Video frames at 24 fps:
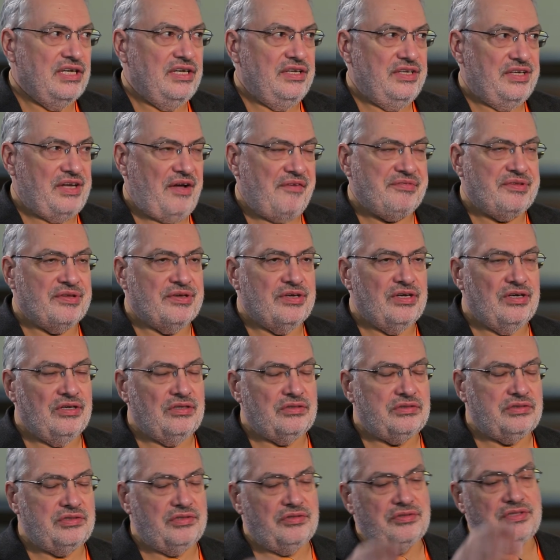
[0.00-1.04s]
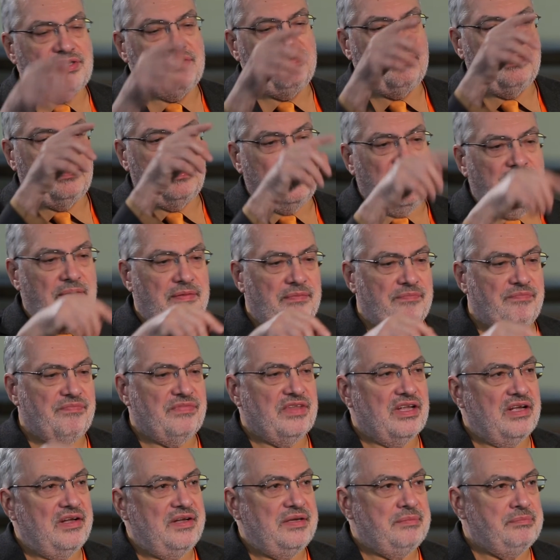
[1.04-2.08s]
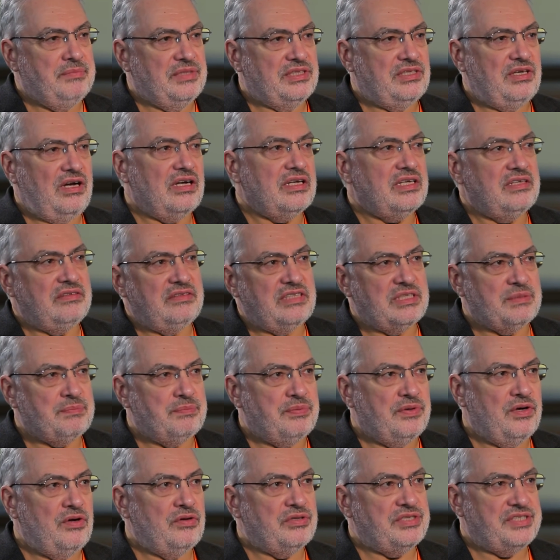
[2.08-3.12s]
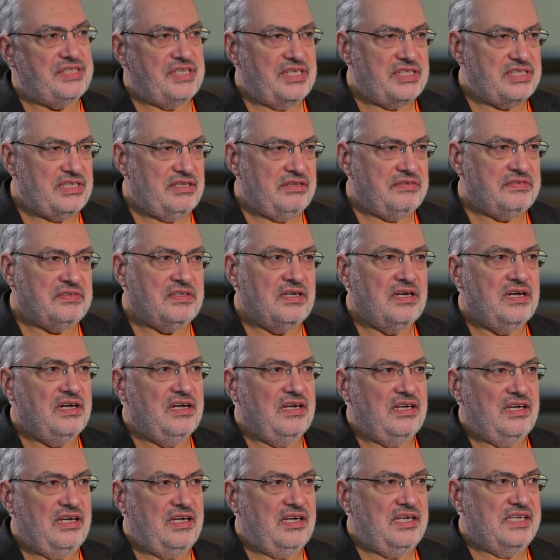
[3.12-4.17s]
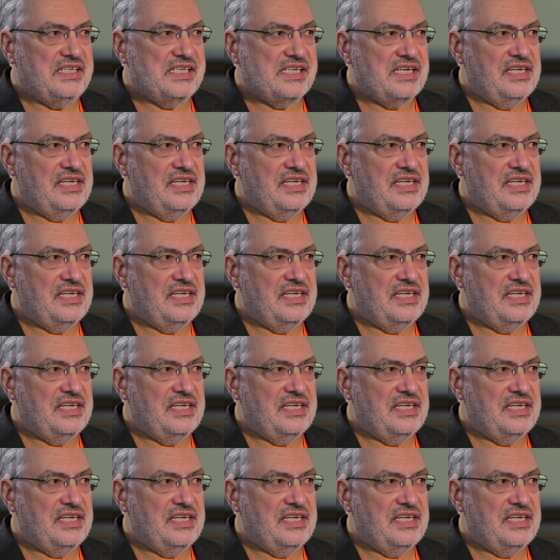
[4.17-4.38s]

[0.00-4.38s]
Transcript: You have to go through the um, meticulous process of uh,